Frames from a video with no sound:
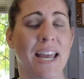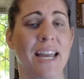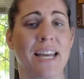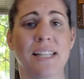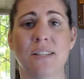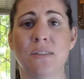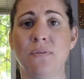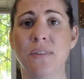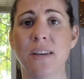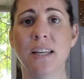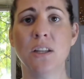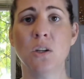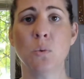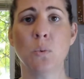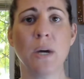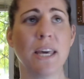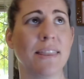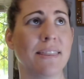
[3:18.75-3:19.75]
It's
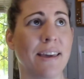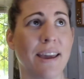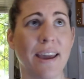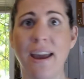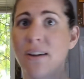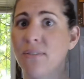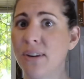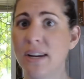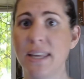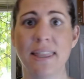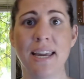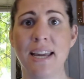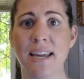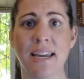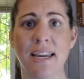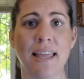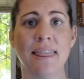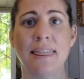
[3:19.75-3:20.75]
filled with
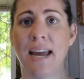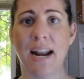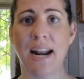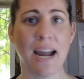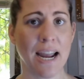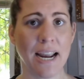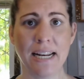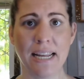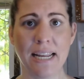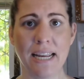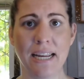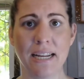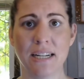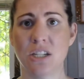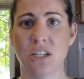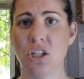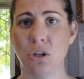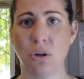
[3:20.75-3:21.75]
everything that I
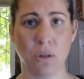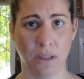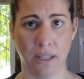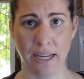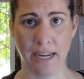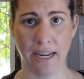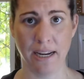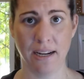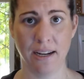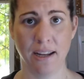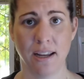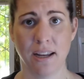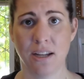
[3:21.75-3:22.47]
need to clean.